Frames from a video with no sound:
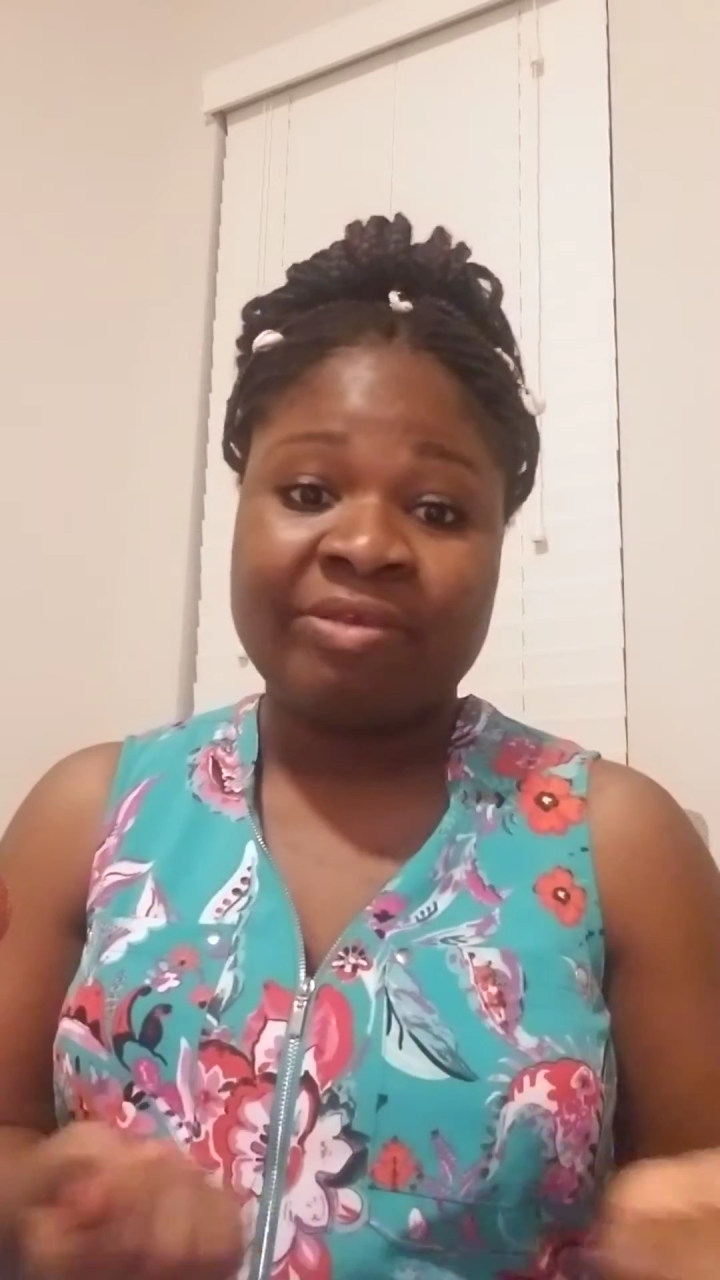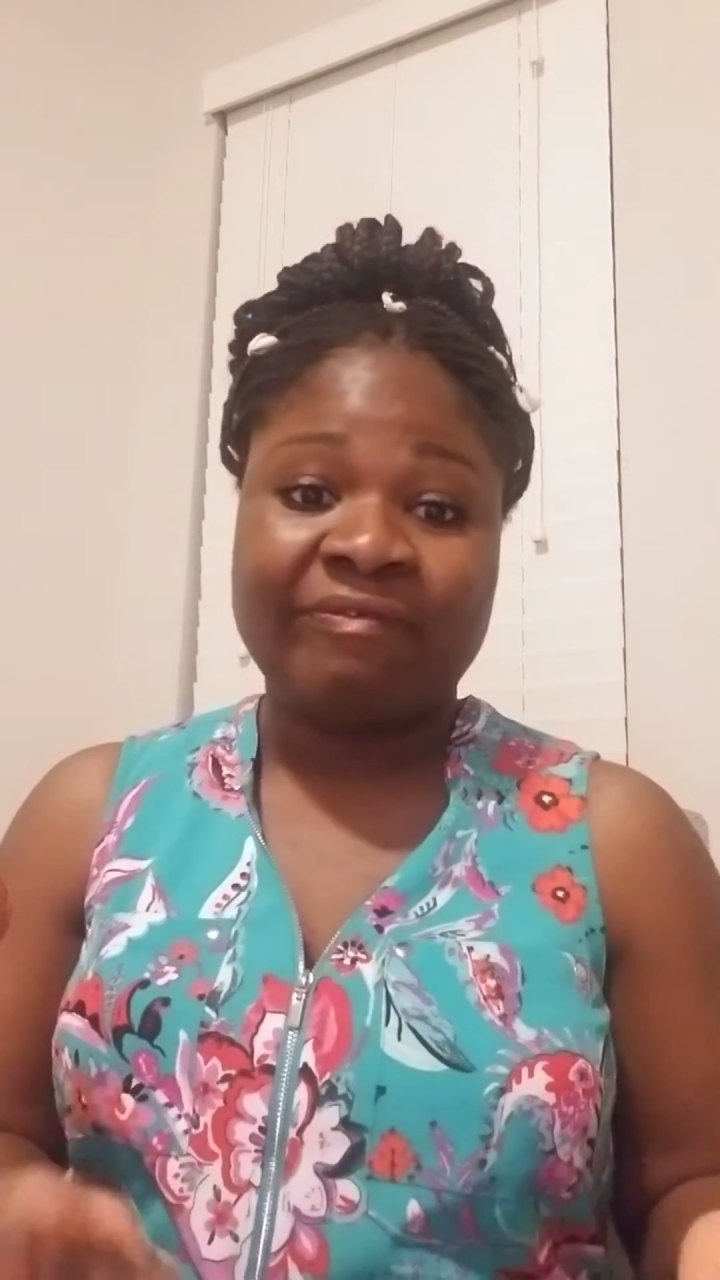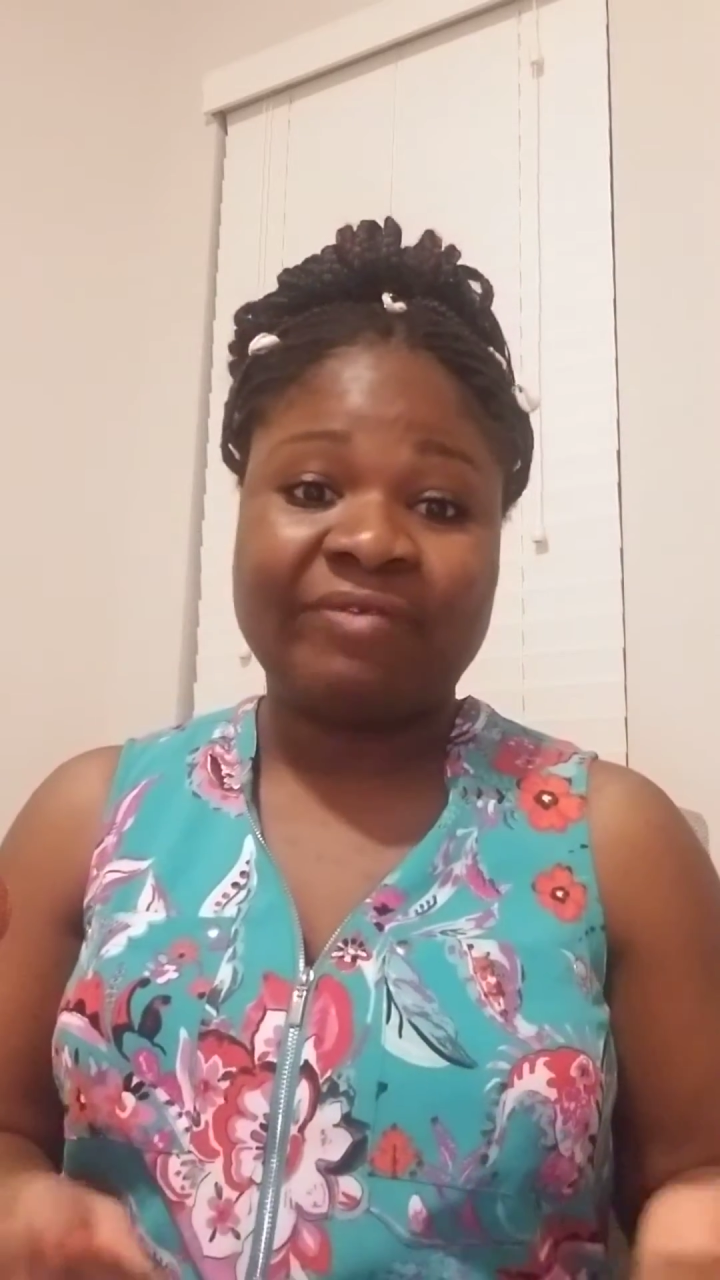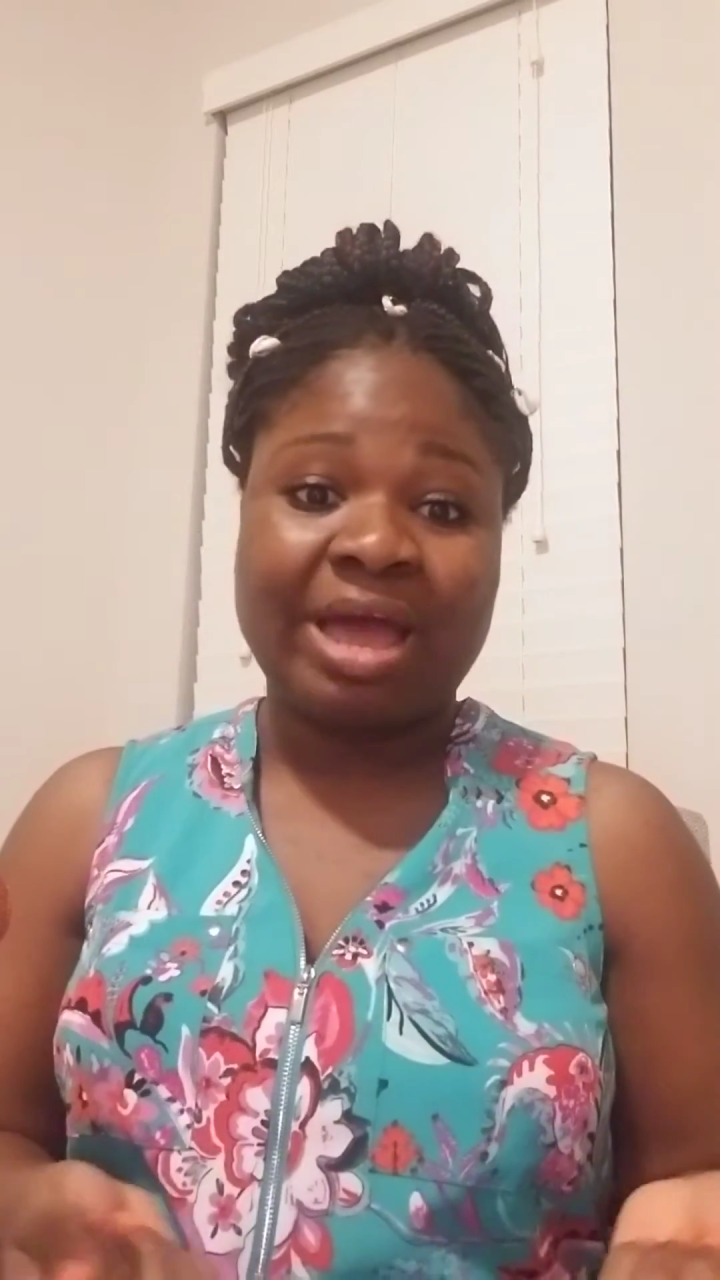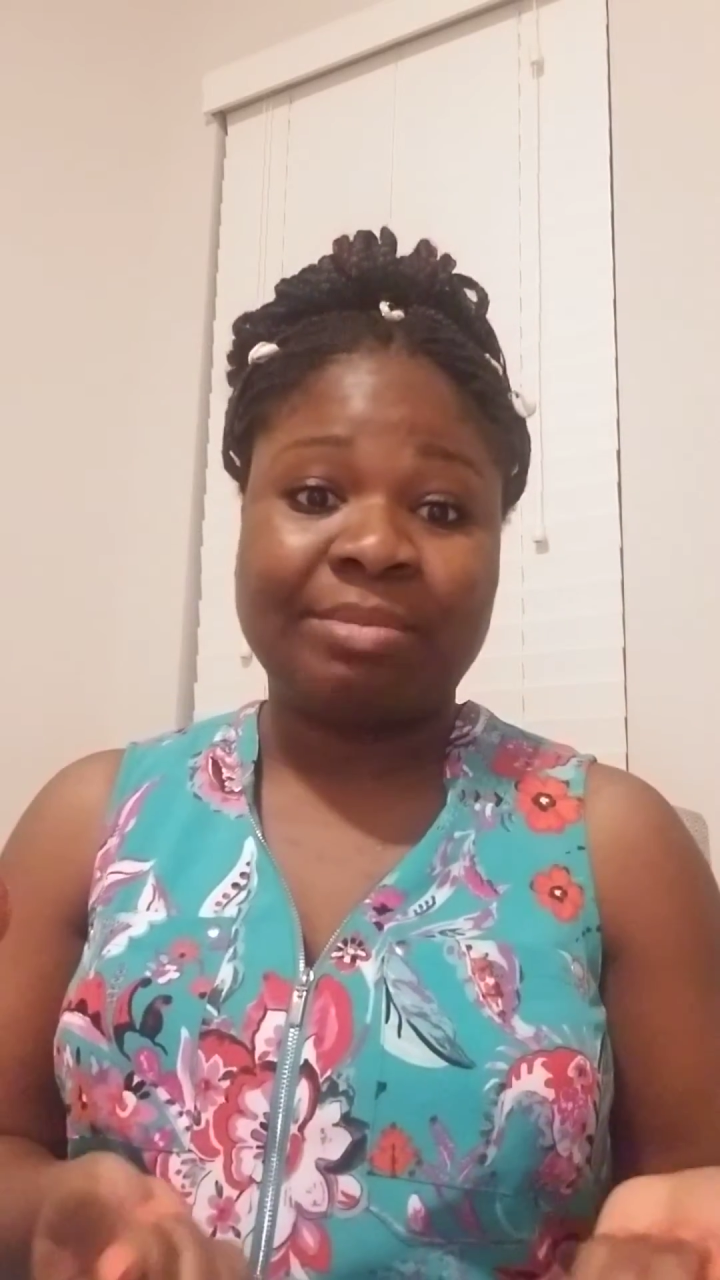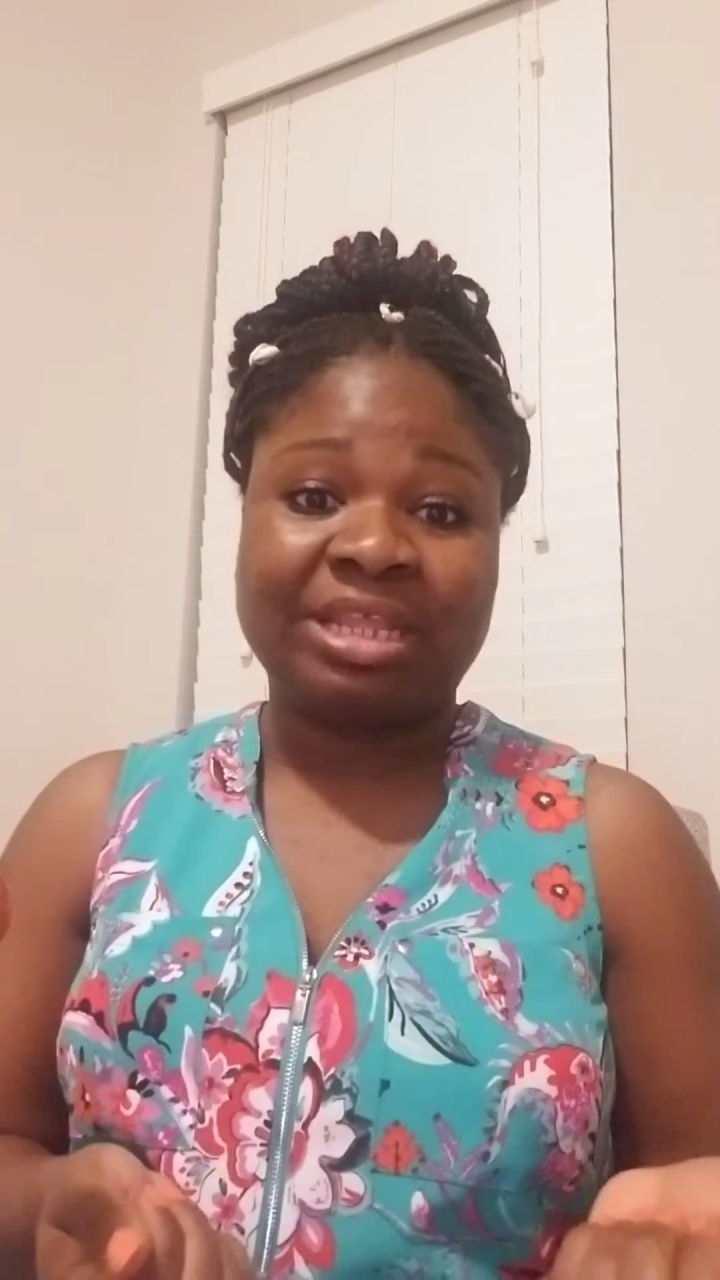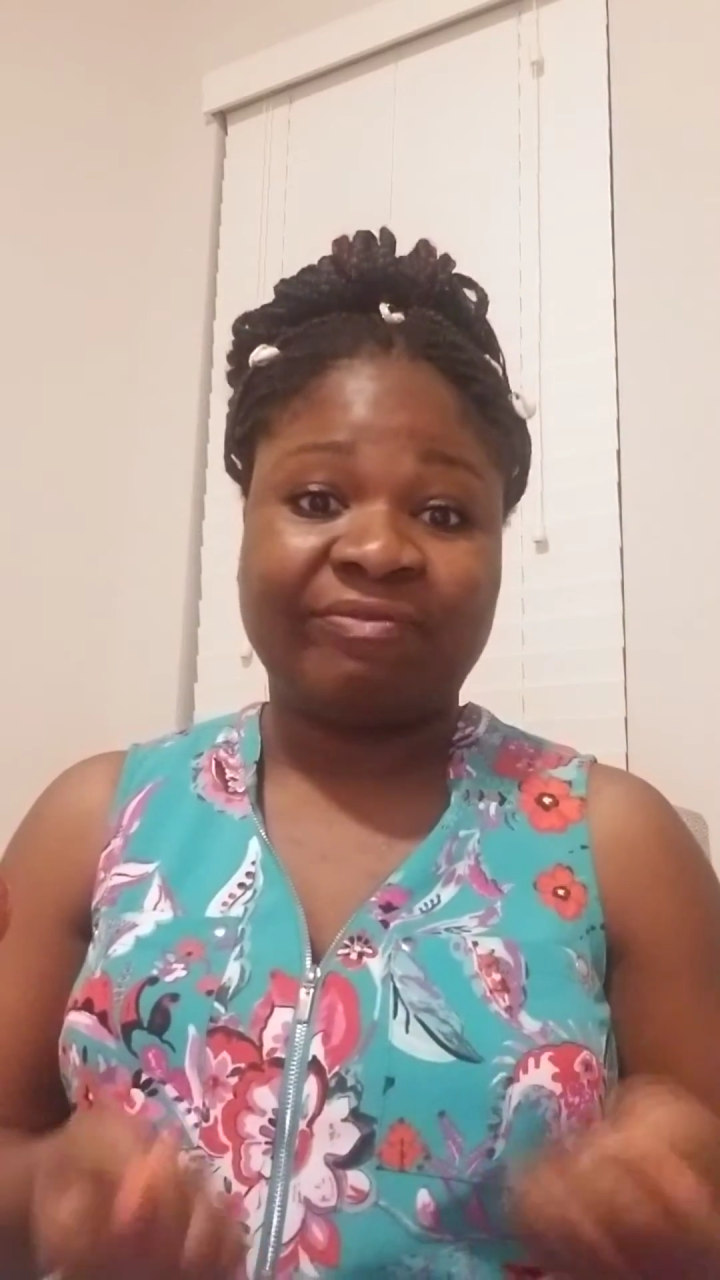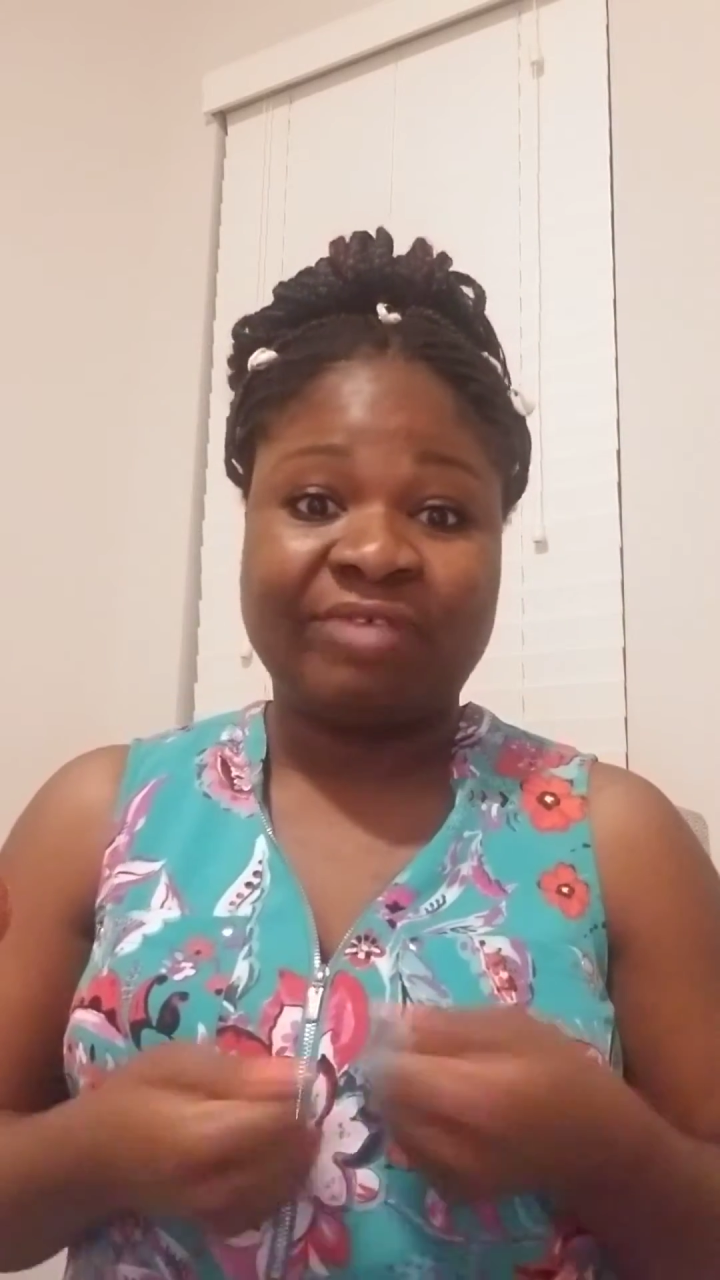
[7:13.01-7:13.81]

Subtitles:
family